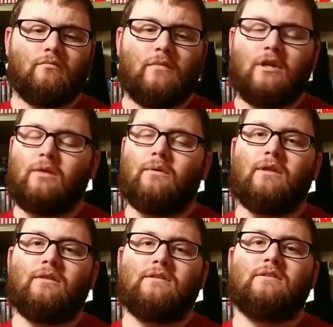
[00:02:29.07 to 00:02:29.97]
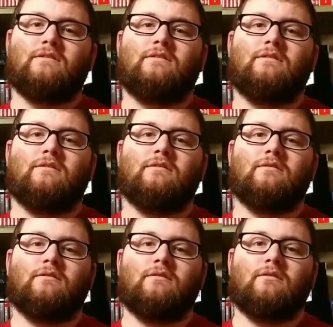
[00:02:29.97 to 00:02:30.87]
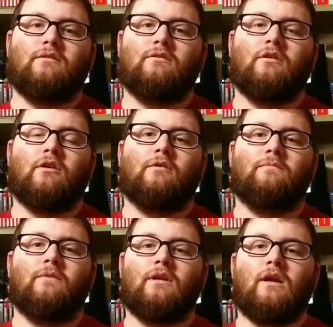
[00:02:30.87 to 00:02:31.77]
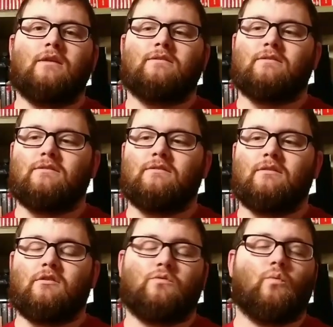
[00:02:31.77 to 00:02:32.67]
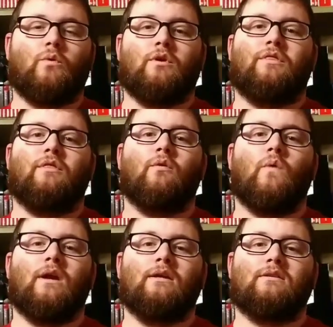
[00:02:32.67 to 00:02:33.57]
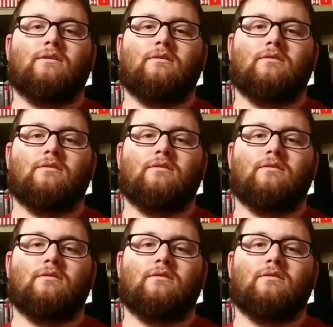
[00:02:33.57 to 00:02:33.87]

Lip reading: anyway, this is, you know, it's worth the wait,